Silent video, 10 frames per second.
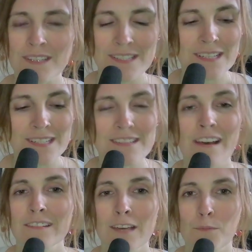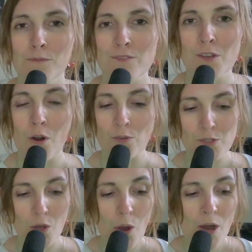This is that type of song.
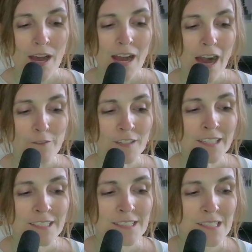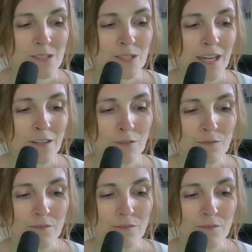So, I feel like this is the kind of